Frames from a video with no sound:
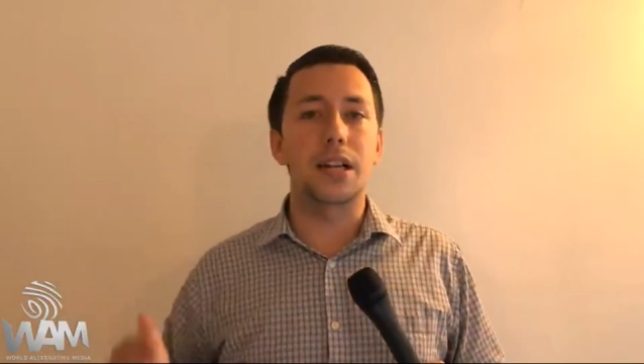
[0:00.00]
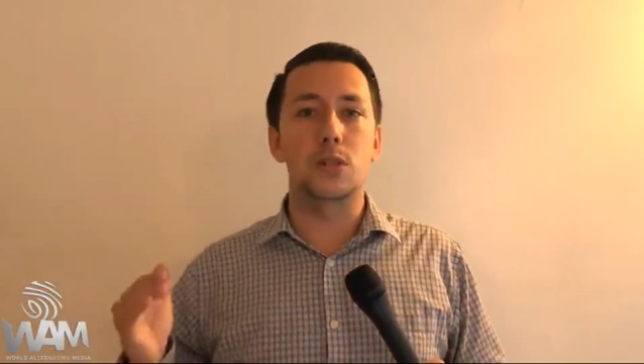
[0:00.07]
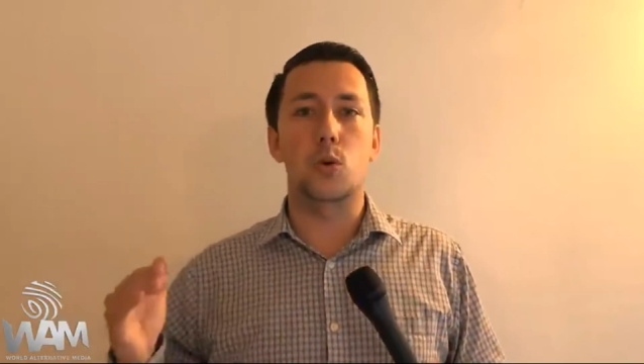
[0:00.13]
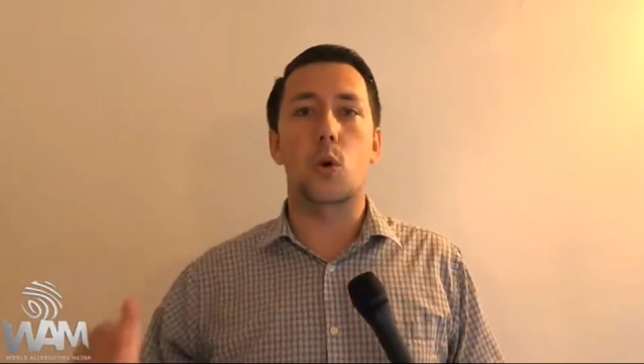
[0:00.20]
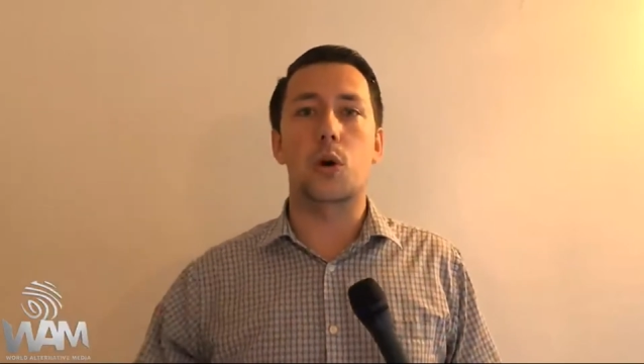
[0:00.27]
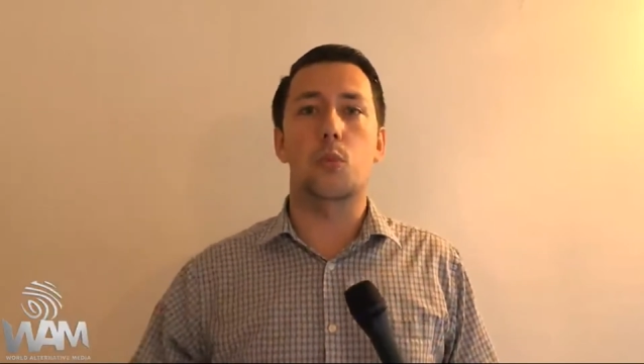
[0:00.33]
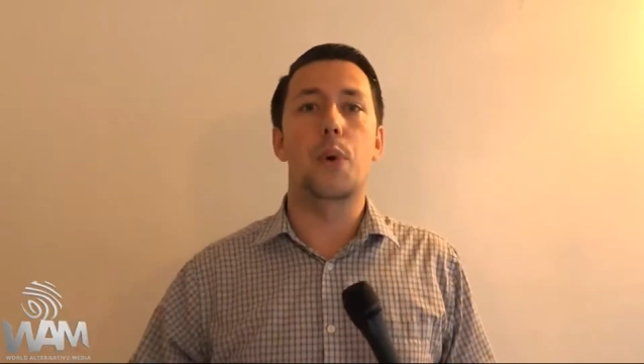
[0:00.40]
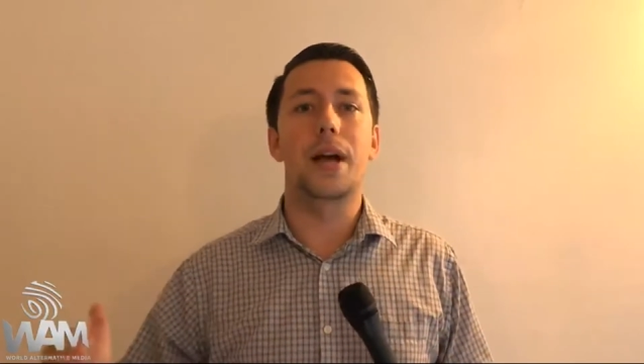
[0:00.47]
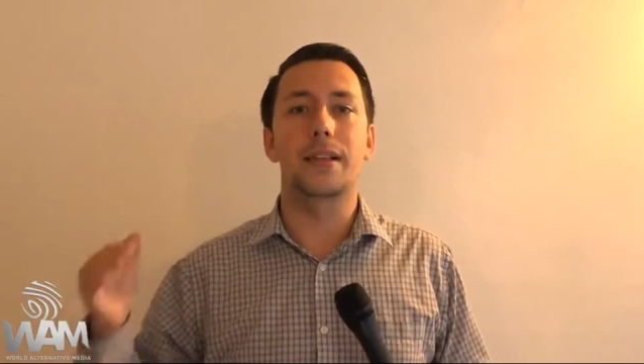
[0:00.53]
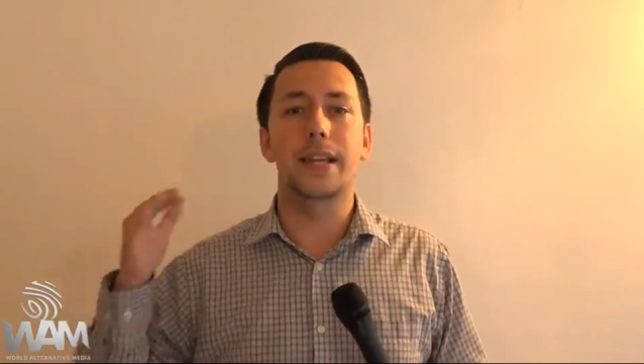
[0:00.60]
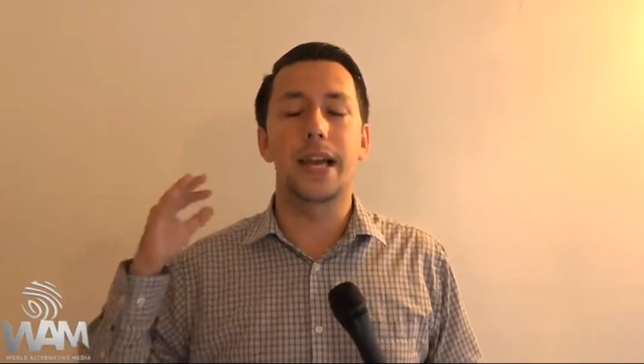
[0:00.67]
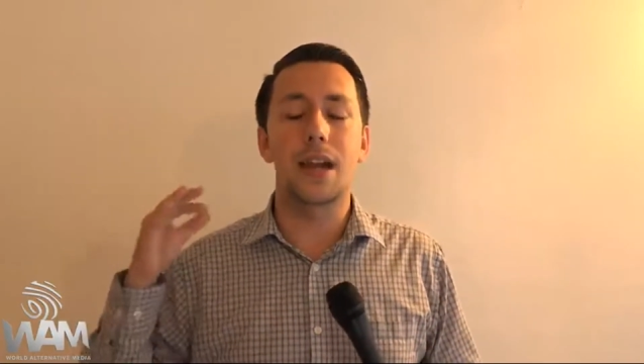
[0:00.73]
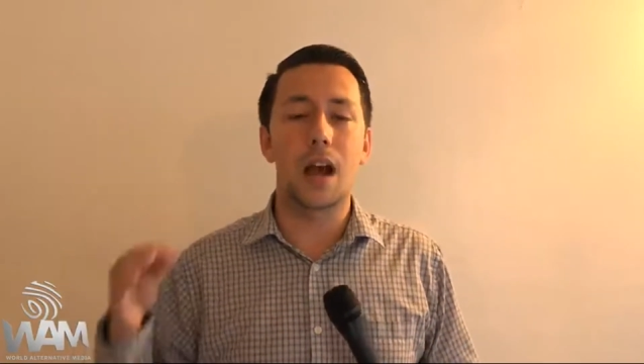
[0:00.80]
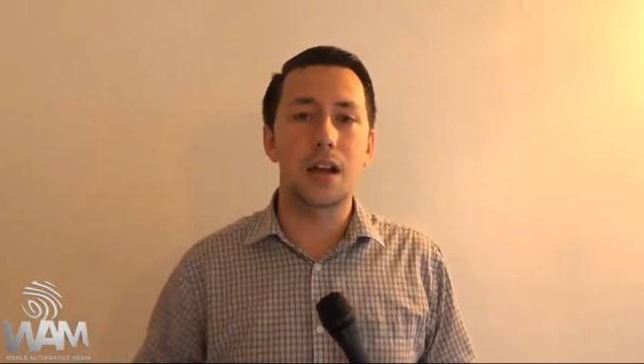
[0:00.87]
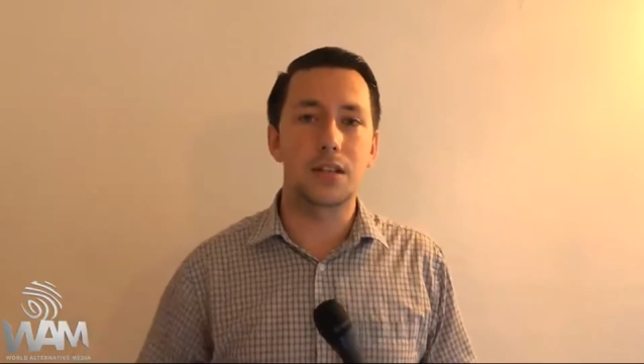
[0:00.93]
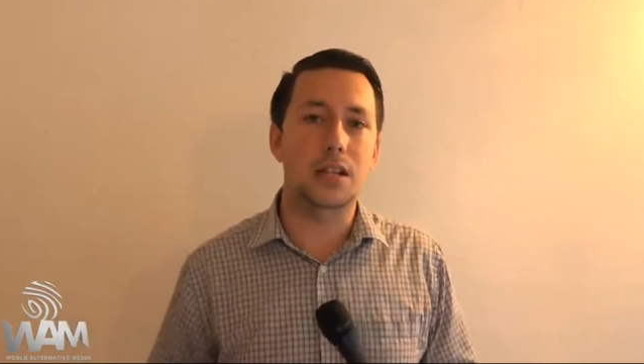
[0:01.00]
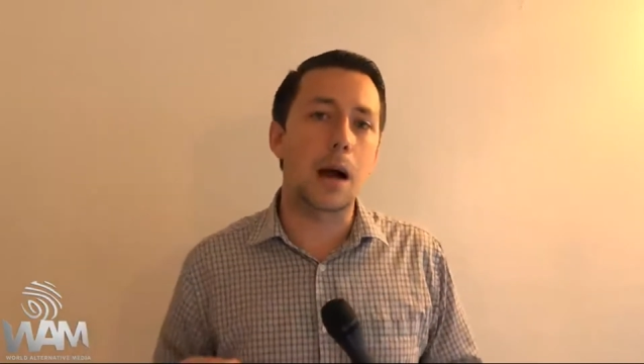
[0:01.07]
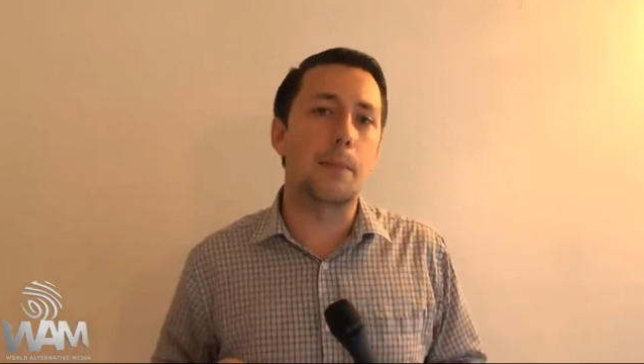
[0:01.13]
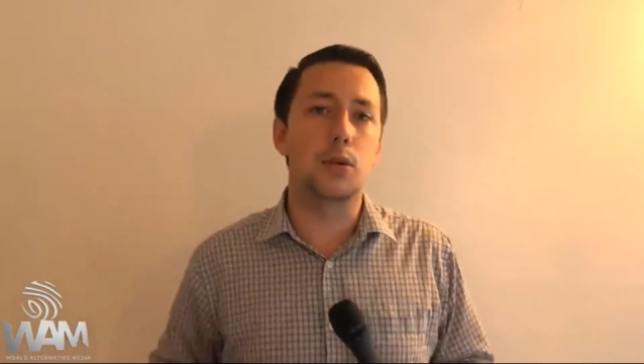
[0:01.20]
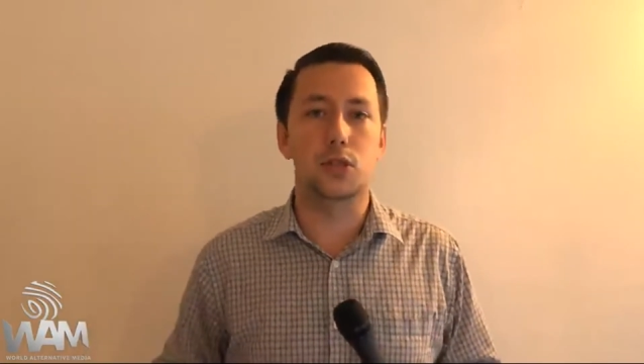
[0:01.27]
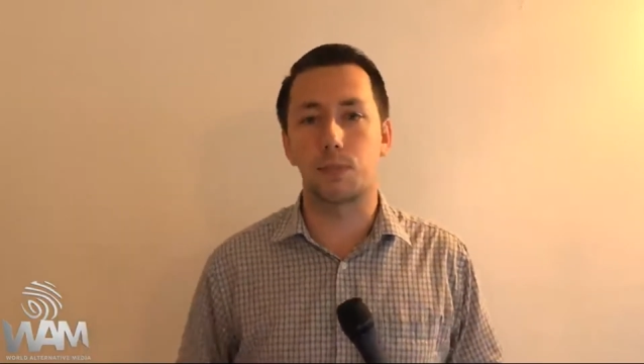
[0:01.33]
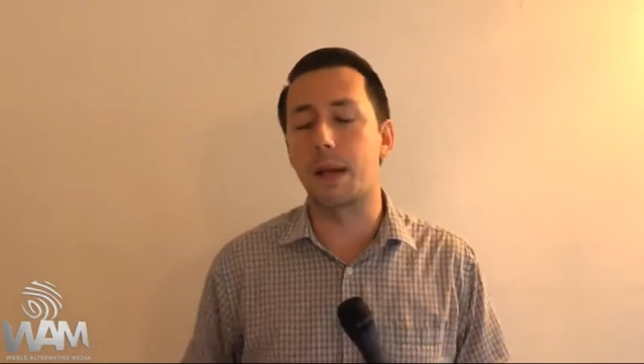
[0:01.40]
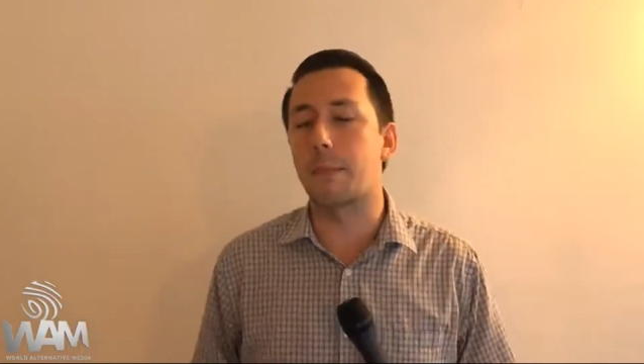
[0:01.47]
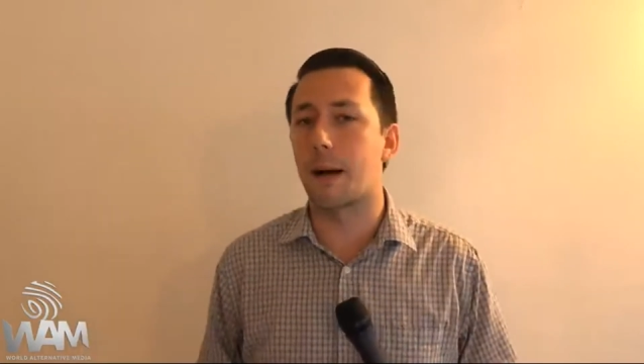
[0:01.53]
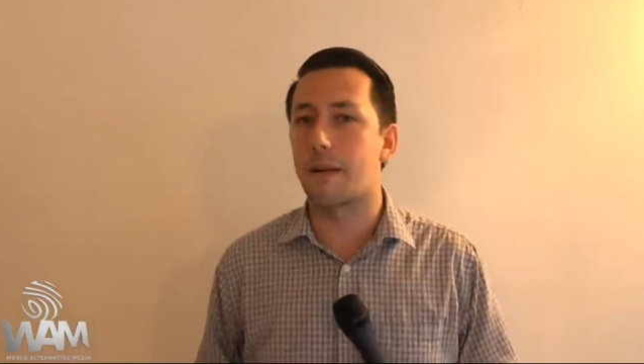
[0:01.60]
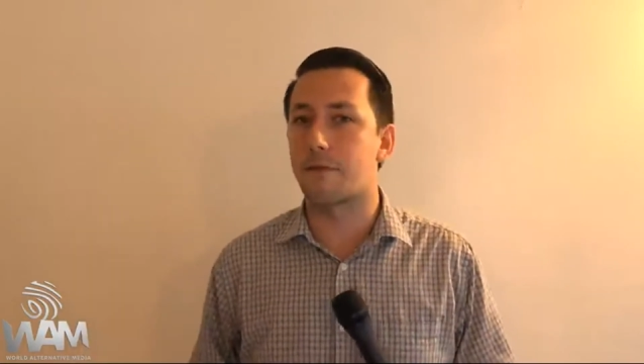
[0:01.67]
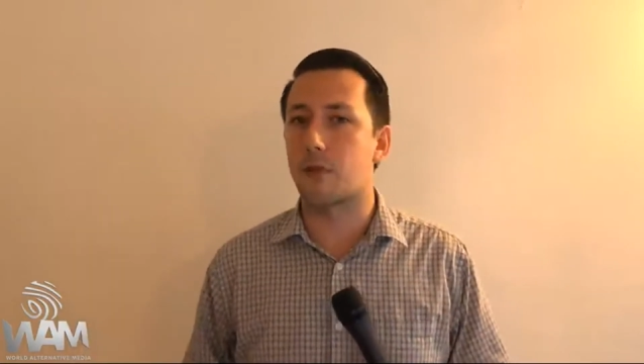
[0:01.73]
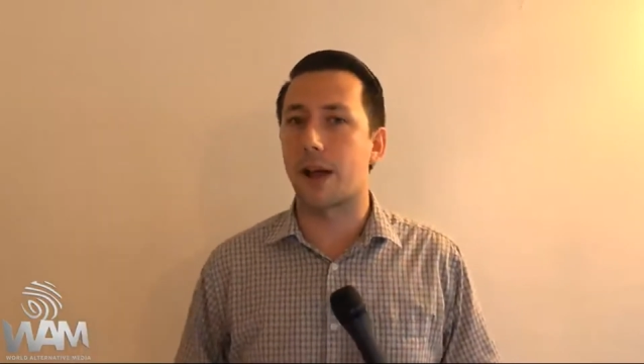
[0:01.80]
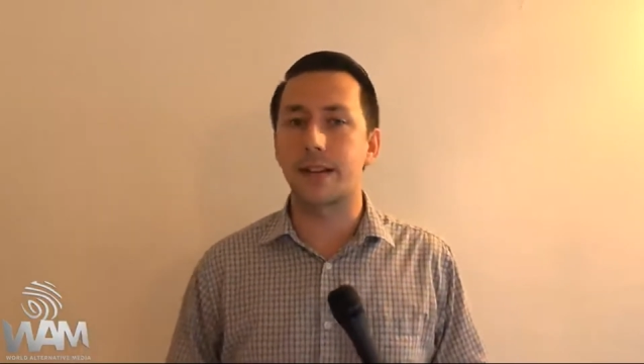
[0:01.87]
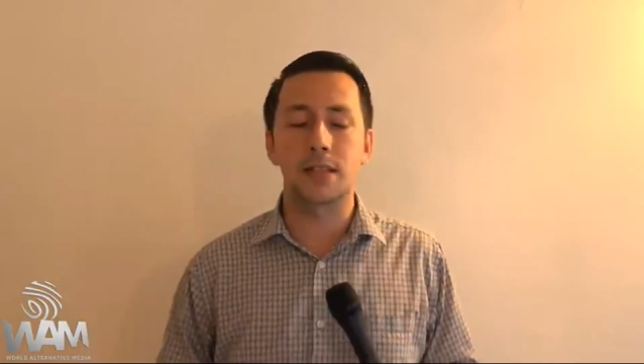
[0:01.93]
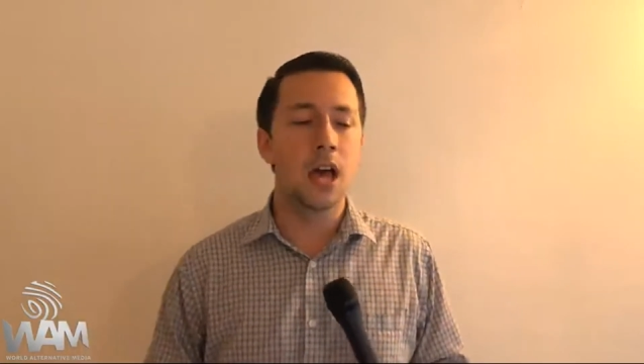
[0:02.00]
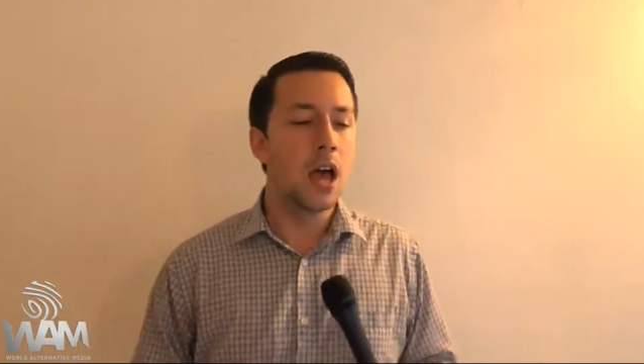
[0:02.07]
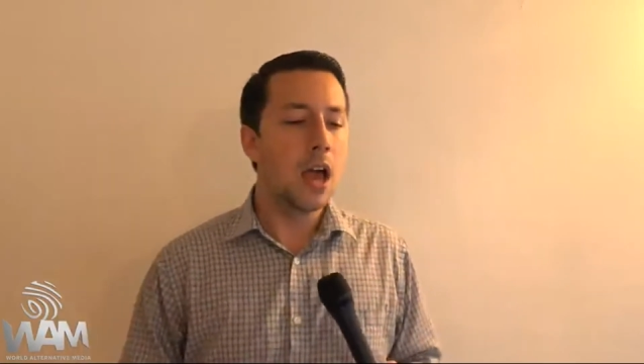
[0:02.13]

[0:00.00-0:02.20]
It's Orwellian doublespeak, my friends.